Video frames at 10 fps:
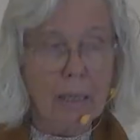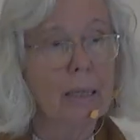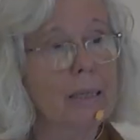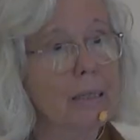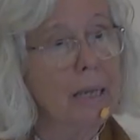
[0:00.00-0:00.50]

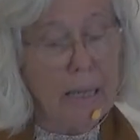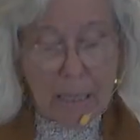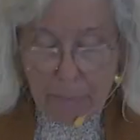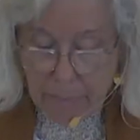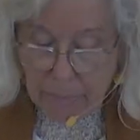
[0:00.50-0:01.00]
His
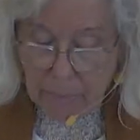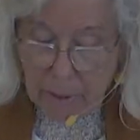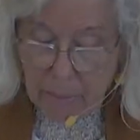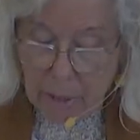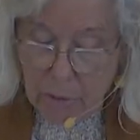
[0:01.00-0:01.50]
name can
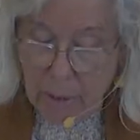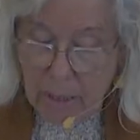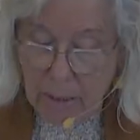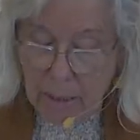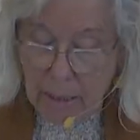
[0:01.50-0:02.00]
be
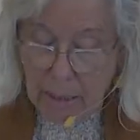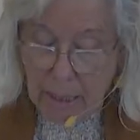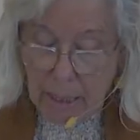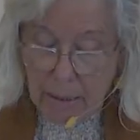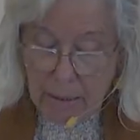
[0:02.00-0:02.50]
translated
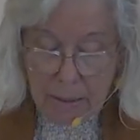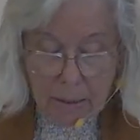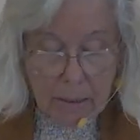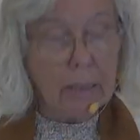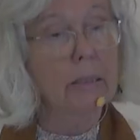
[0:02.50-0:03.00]
as
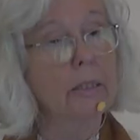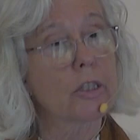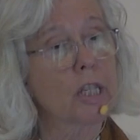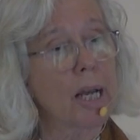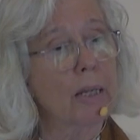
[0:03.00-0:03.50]
"in the
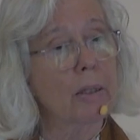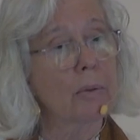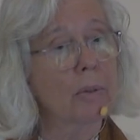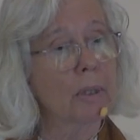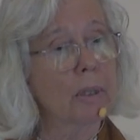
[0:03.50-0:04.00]
shadow
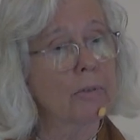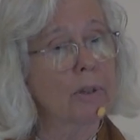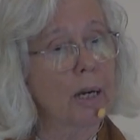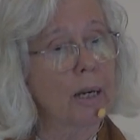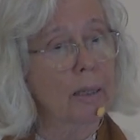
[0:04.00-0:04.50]
of
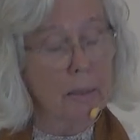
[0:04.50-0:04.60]
God."